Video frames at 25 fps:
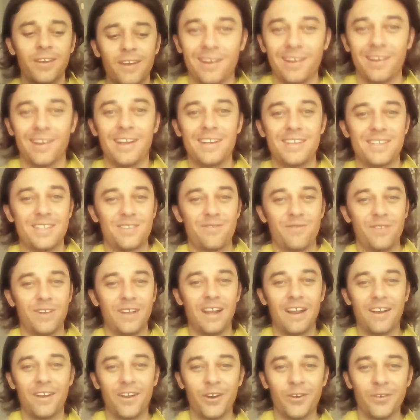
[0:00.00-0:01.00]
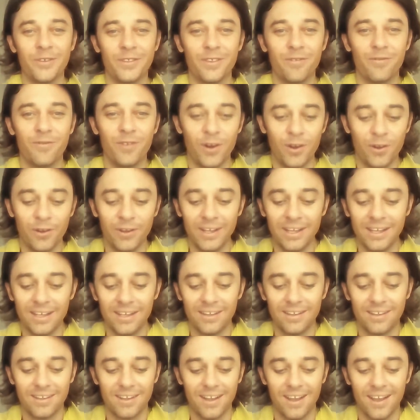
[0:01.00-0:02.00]
I just figure I'll go with the flow here,
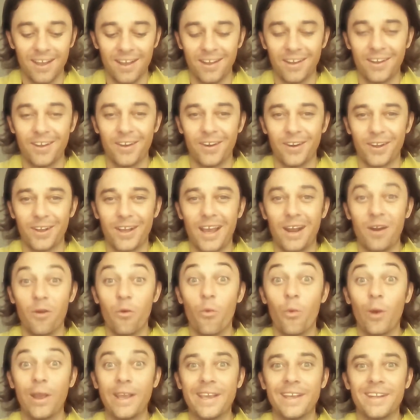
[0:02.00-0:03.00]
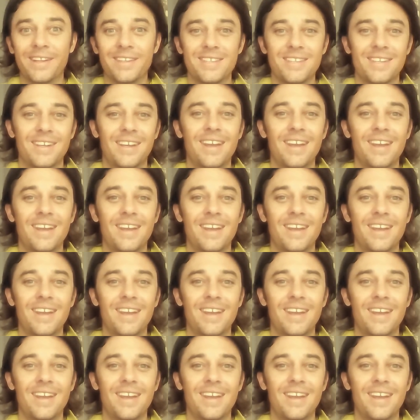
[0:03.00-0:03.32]
I'm uh, gonna kind of wing it.